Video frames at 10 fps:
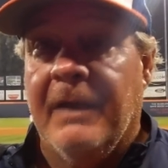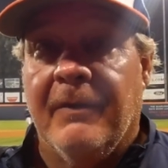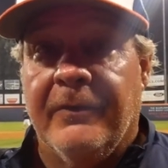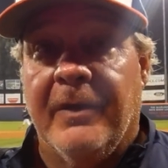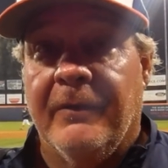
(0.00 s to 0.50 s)
gave
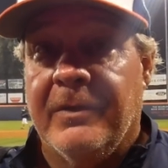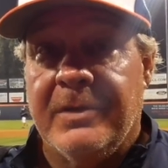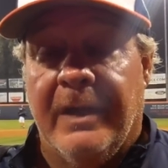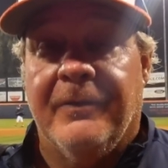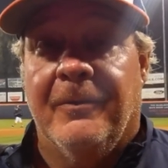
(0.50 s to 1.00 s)
ourselves a
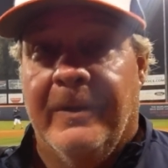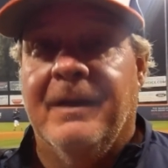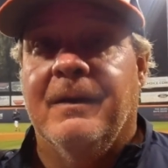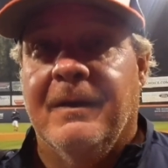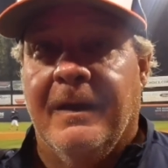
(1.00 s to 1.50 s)
chance to
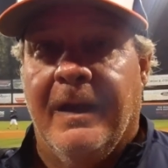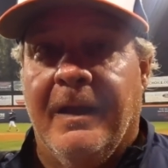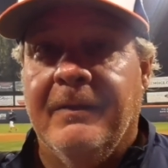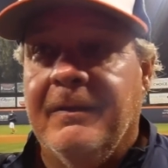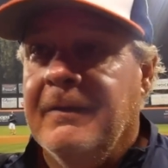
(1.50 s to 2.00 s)
win it in the
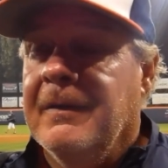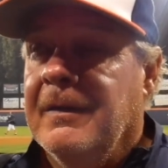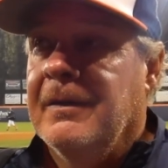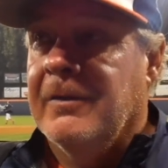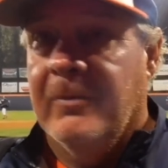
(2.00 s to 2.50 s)
ninth,
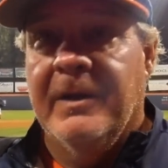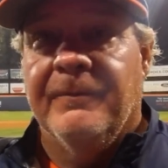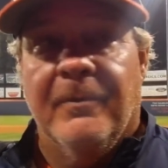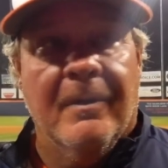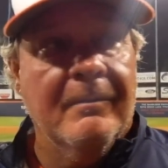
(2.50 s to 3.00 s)
mm-hmm. to win it
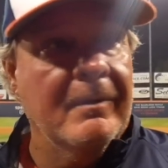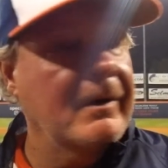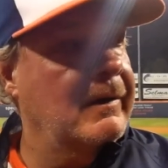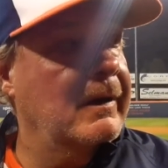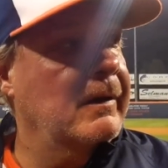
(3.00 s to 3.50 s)
for him,
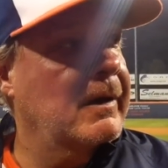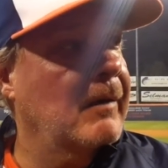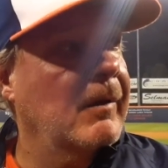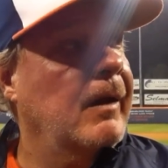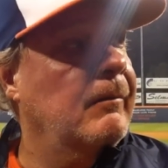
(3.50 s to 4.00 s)
but it didn't
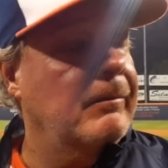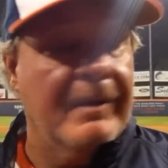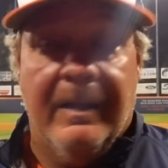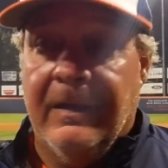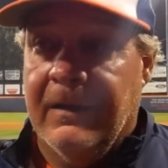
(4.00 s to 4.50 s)
come up.
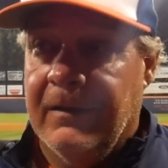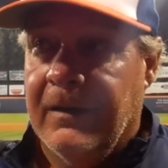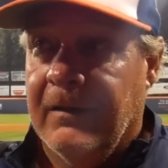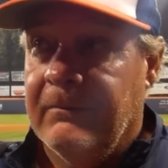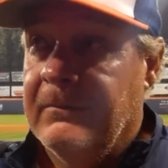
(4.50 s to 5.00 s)
And
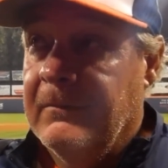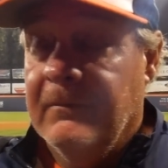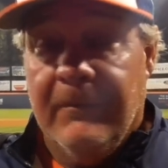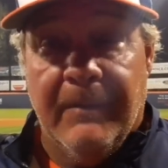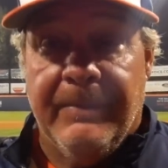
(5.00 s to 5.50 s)

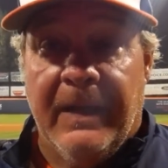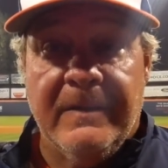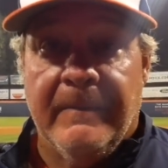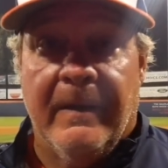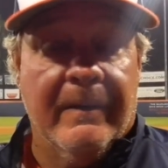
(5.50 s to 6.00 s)
then
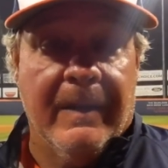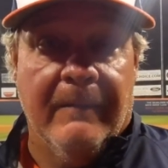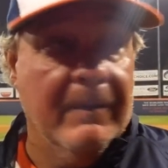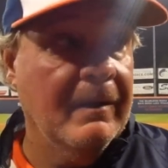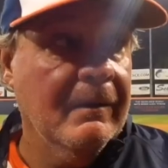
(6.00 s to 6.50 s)
Peitzmeier
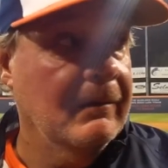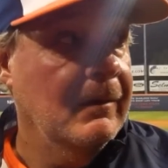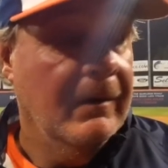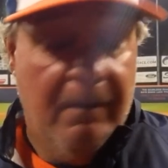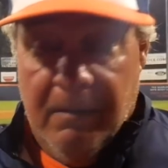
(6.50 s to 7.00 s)
came in and
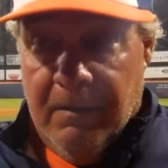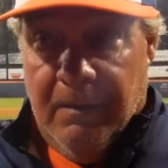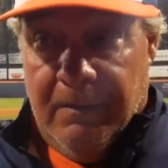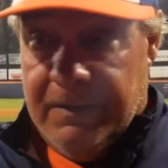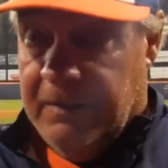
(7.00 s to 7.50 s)

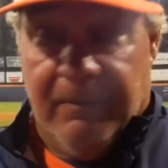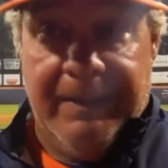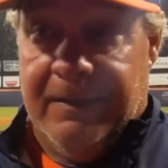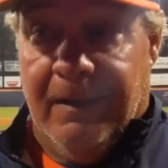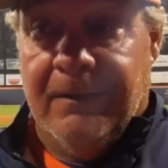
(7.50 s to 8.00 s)
did
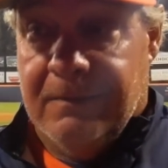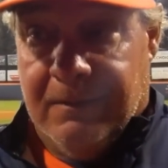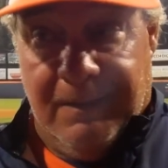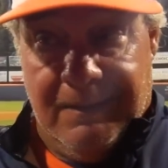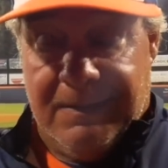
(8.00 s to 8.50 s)
what he does.
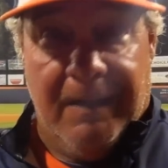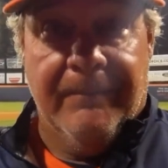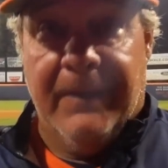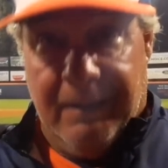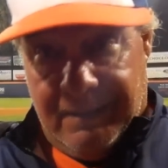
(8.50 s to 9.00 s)
He did the
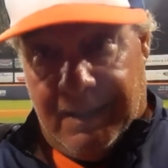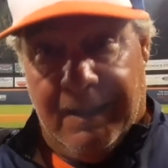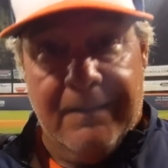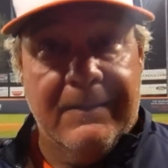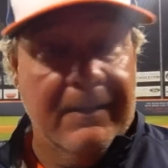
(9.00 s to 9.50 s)
same thing at
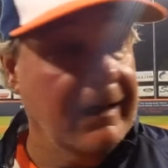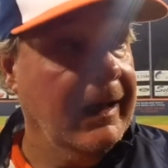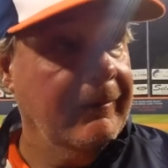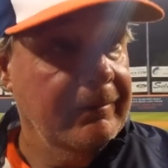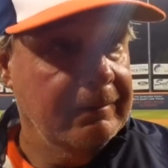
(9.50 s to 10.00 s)
that SC
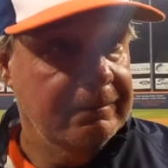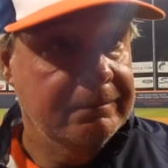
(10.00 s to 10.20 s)
game.